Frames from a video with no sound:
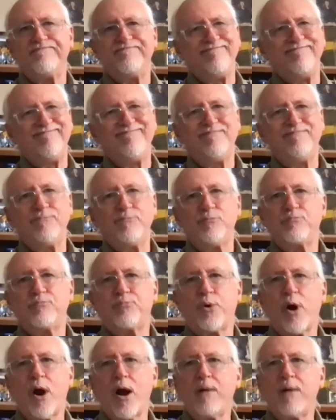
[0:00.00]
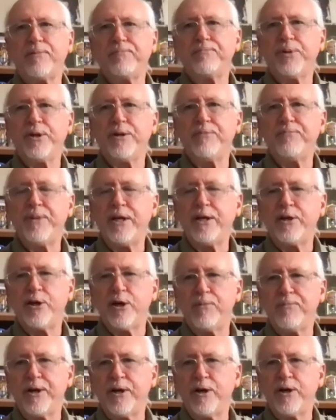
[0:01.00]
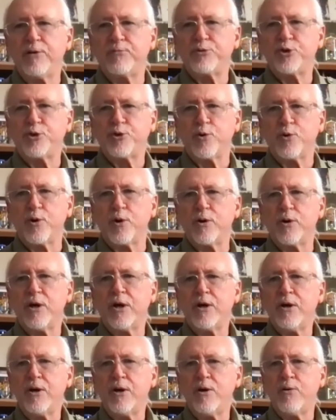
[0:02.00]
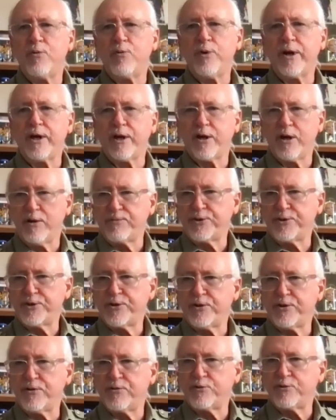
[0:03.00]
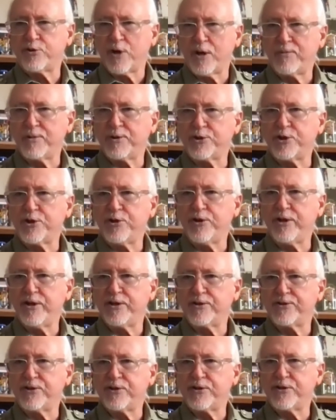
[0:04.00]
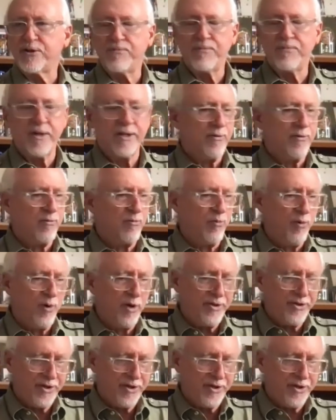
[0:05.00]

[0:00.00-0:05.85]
mm, probably be coming up short when it comes to troubleshooting the system. And the one